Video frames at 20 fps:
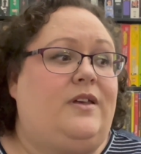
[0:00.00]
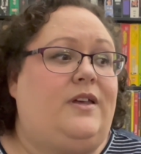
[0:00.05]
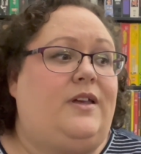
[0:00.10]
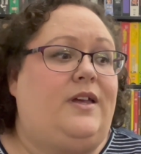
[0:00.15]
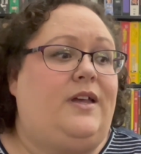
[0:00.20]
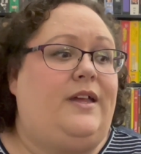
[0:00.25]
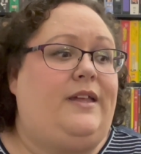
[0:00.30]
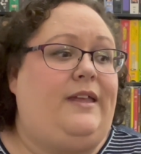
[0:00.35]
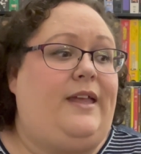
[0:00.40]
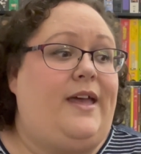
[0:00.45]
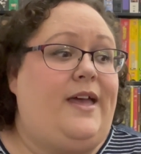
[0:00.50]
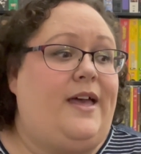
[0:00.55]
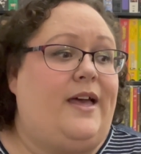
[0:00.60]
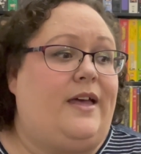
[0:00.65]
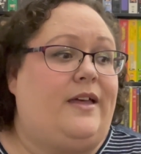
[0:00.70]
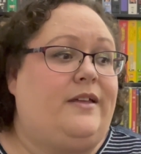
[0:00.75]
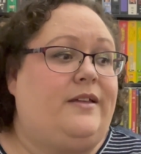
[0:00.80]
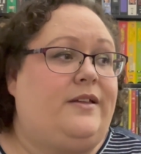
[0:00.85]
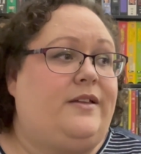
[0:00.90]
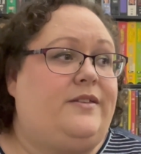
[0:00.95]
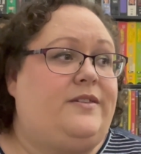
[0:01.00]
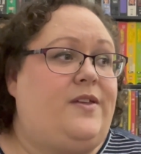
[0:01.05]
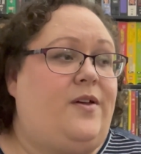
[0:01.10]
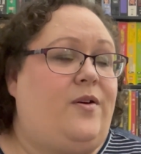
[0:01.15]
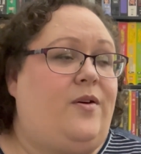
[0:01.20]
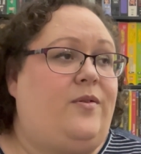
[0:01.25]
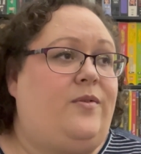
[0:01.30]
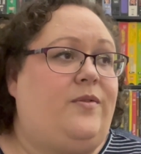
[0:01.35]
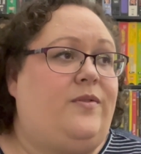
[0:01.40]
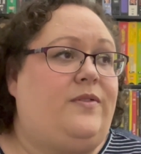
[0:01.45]
Yeah,
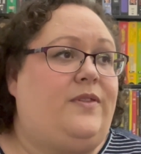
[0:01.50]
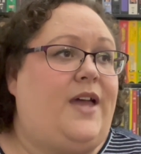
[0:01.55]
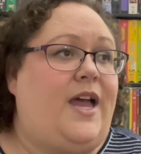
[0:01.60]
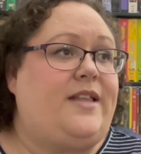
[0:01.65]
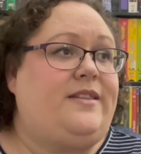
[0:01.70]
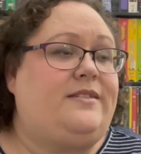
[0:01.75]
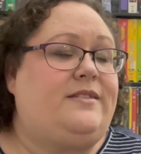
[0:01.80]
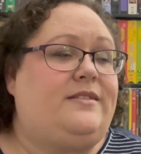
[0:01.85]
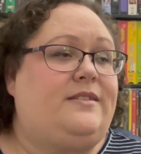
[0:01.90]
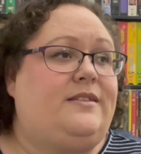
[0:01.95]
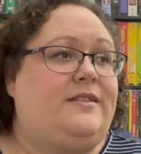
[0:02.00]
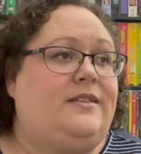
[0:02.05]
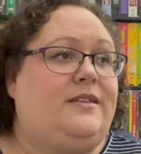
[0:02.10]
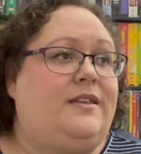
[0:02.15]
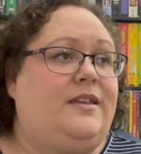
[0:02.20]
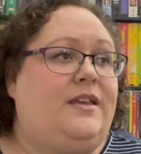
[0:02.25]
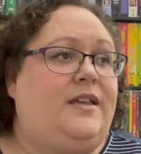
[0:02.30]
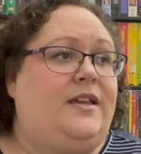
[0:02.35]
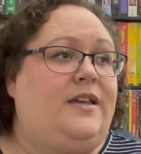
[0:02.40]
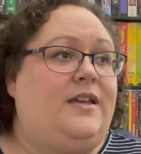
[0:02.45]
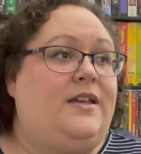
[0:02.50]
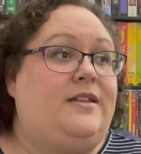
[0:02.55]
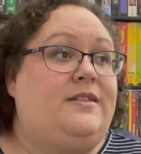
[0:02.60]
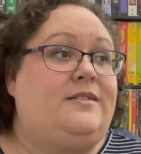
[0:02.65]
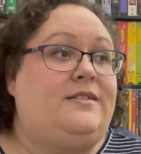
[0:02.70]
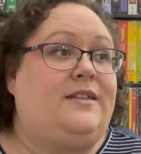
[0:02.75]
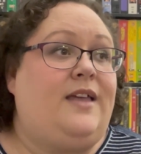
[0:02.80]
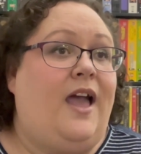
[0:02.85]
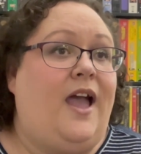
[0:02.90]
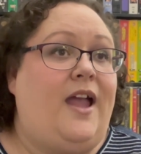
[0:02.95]
so it's
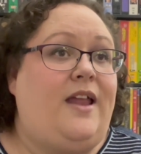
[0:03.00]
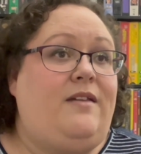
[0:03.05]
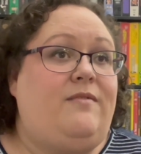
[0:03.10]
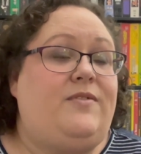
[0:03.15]
kind of the